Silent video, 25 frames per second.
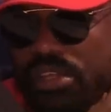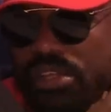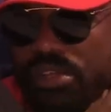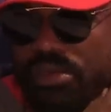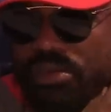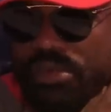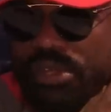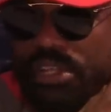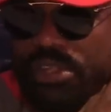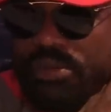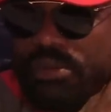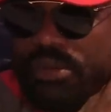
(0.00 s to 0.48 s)
you
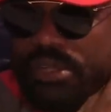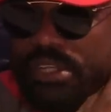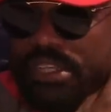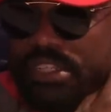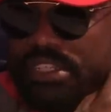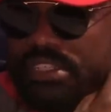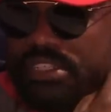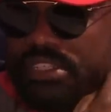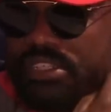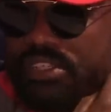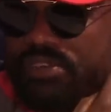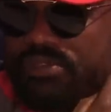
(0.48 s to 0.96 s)
know, when he
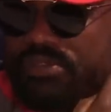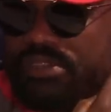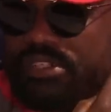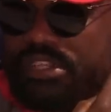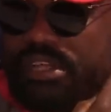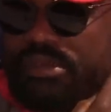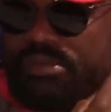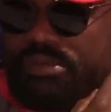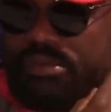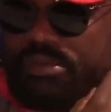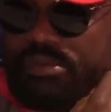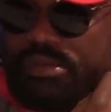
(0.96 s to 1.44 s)
wanted to
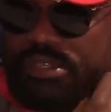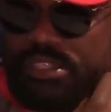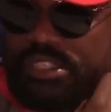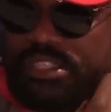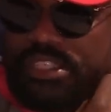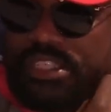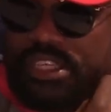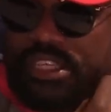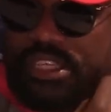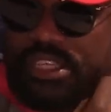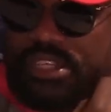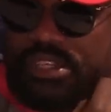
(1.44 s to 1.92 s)
with
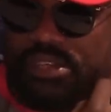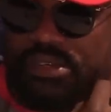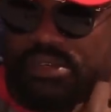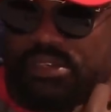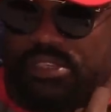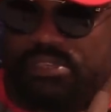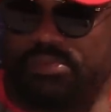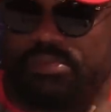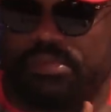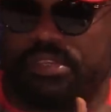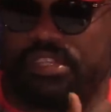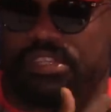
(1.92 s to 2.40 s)
WBC, you
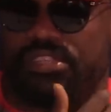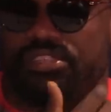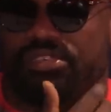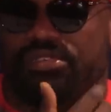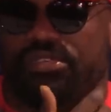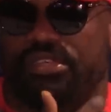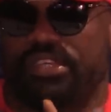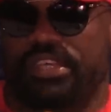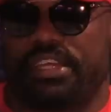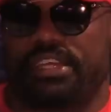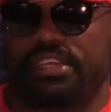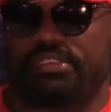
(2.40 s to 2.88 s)
know, it's been
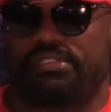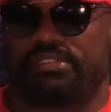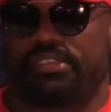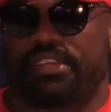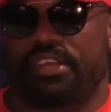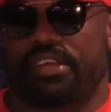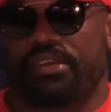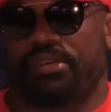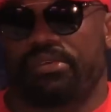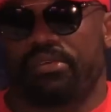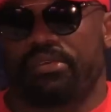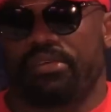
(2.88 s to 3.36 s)
2 years
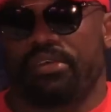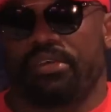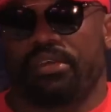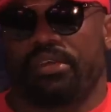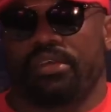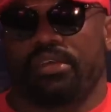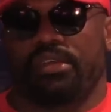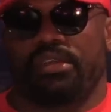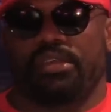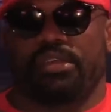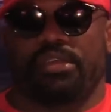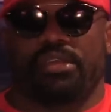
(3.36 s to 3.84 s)
now.
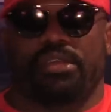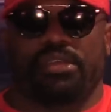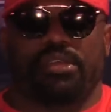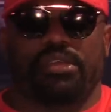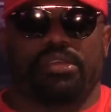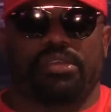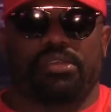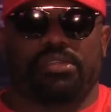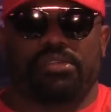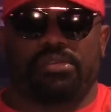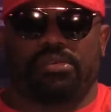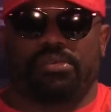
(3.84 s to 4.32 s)

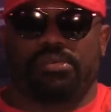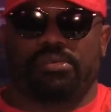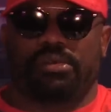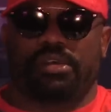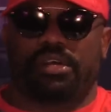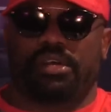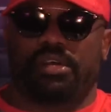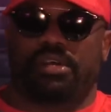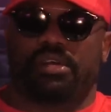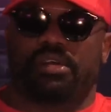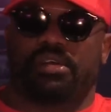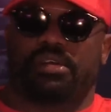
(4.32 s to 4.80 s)
You
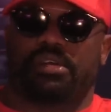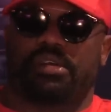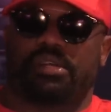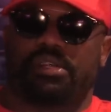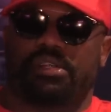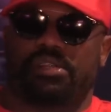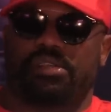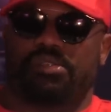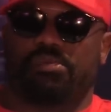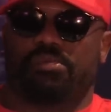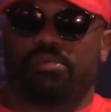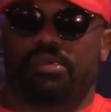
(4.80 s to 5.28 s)
know,
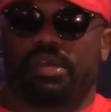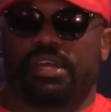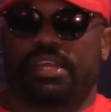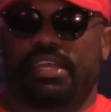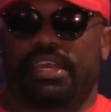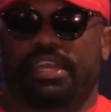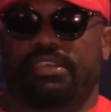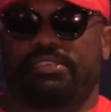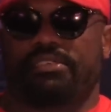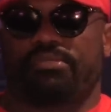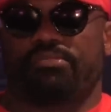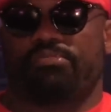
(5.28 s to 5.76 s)
I don't know why
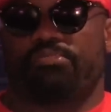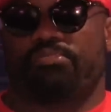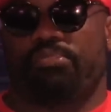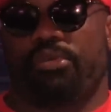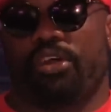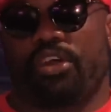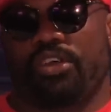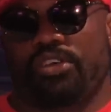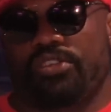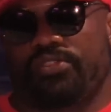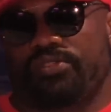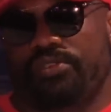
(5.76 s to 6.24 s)
he hasn't
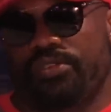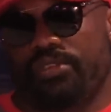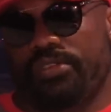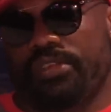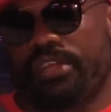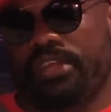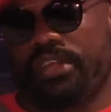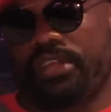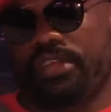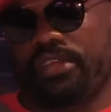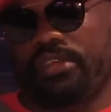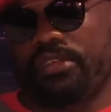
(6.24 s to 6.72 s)
boxed
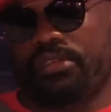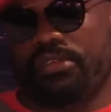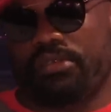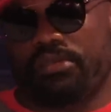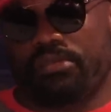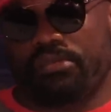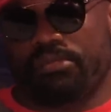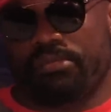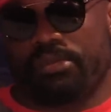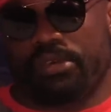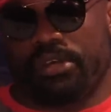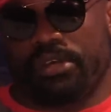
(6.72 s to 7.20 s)
for it, you
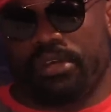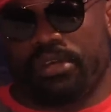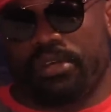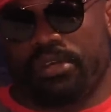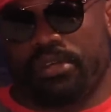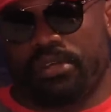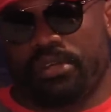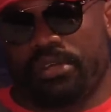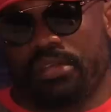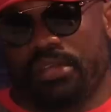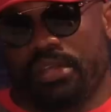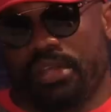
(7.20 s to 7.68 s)
know,
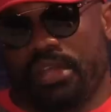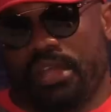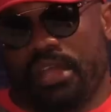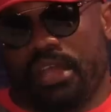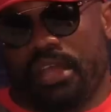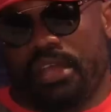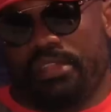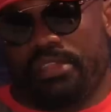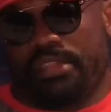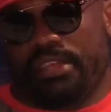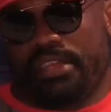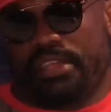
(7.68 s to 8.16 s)
but...
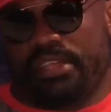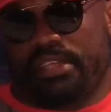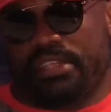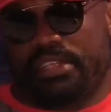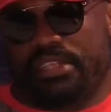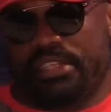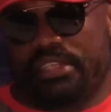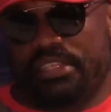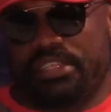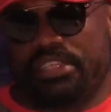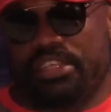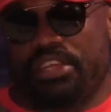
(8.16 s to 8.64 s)
I think he
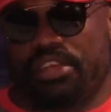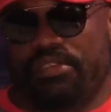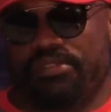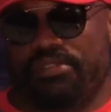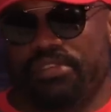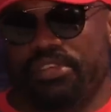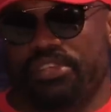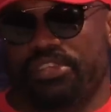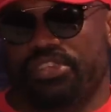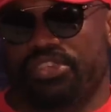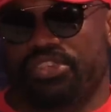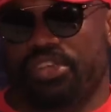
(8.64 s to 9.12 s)

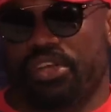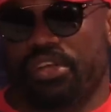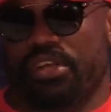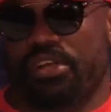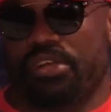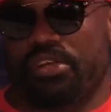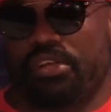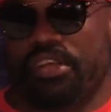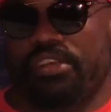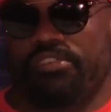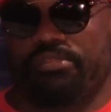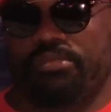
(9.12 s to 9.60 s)
deserves a
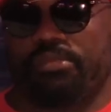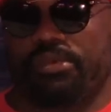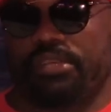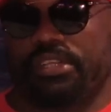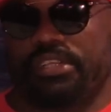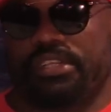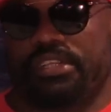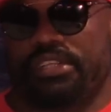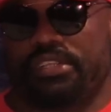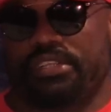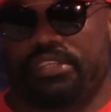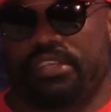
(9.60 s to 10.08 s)
shot.
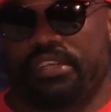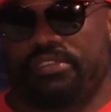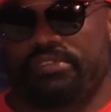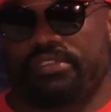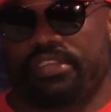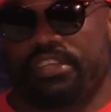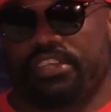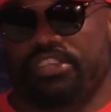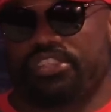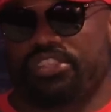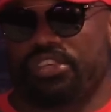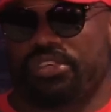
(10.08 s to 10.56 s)
Everybody
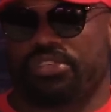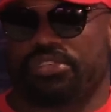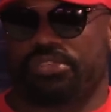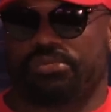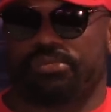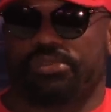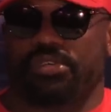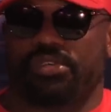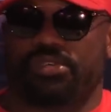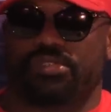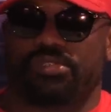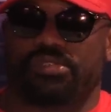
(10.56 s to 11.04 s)
deserves their shot,
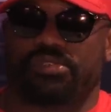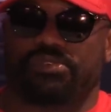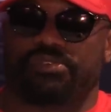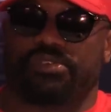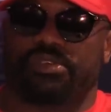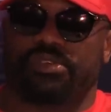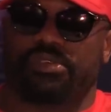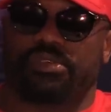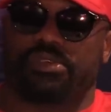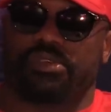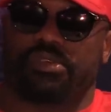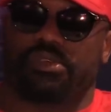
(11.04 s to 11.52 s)
to be honest
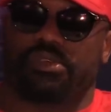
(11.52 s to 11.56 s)
with you.